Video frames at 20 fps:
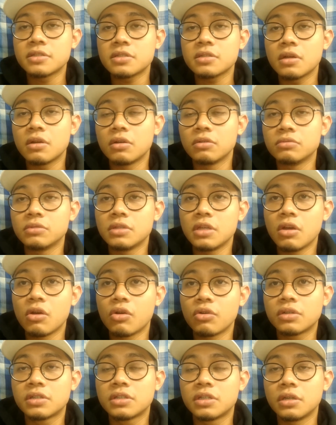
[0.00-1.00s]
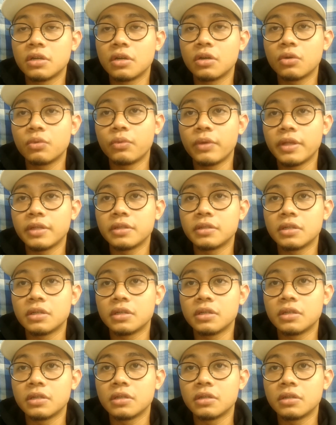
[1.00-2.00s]
only occur when
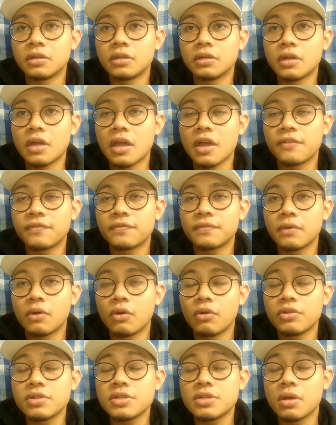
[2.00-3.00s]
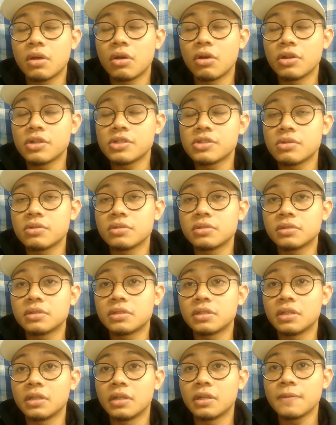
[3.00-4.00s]
the have
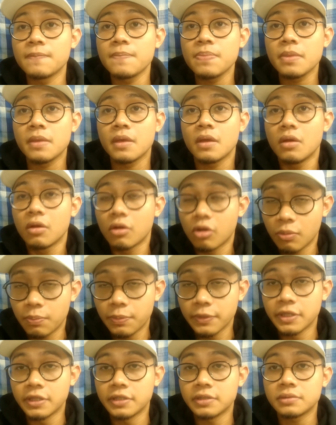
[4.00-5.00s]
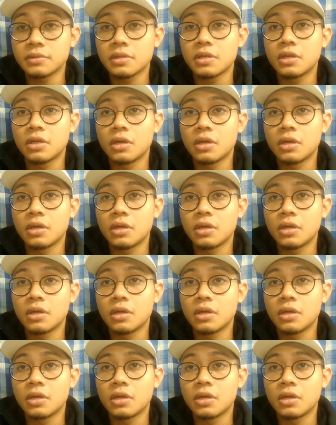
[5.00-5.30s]
horizontal component,